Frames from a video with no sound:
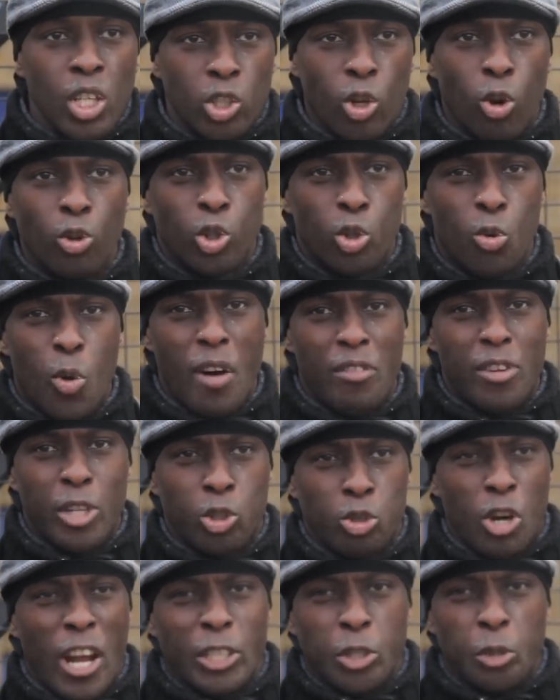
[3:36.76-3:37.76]
don't you ever
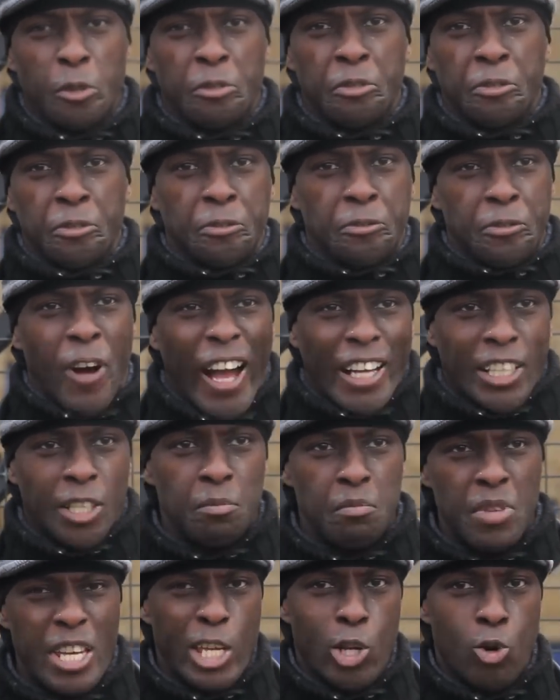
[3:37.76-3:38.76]
try to fuck
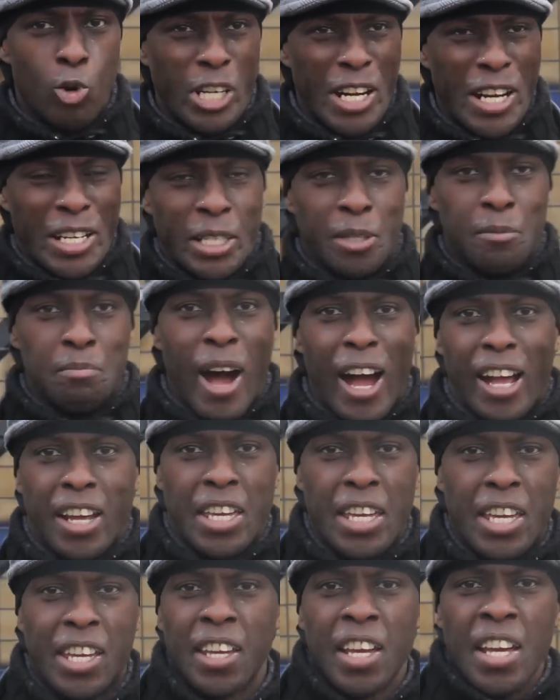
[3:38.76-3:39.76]
me, you little
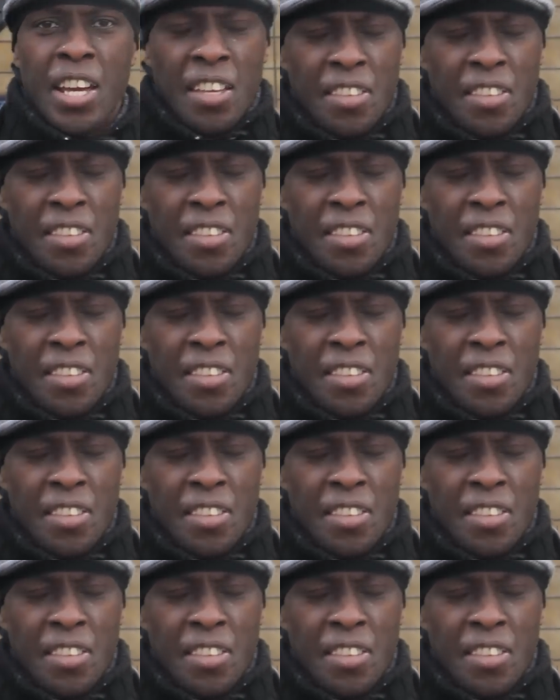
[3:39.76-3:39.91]
monkey.